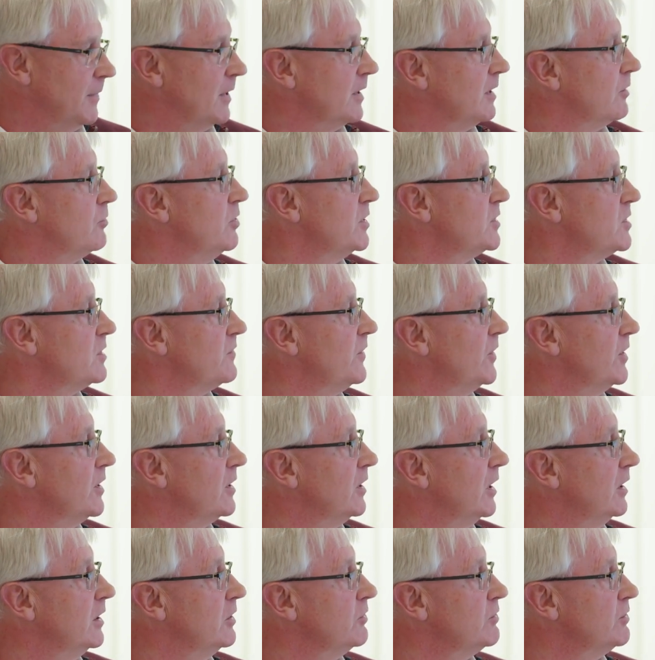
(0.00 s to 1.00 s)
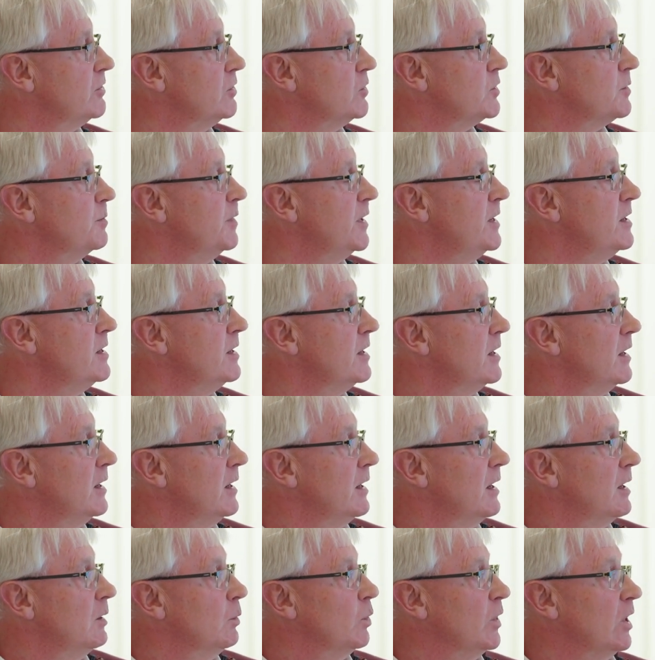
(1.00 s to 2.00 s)
Chris has very kindly introduced me.
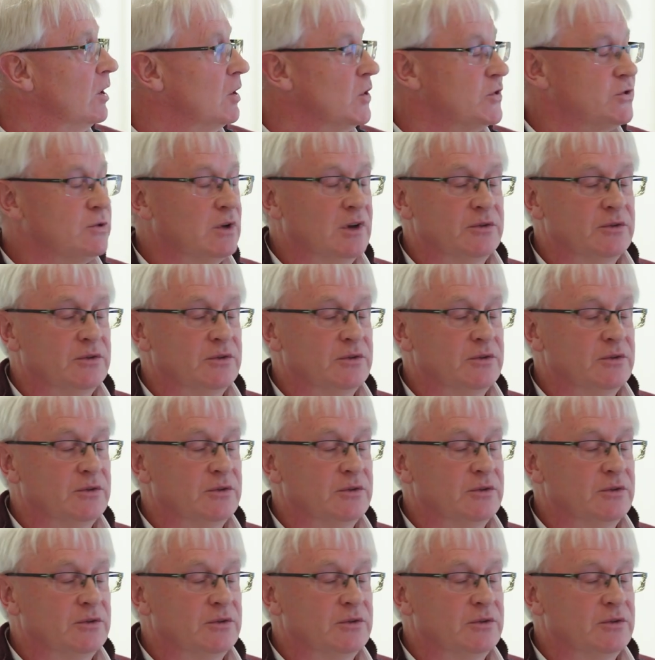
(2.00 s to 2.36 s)
We also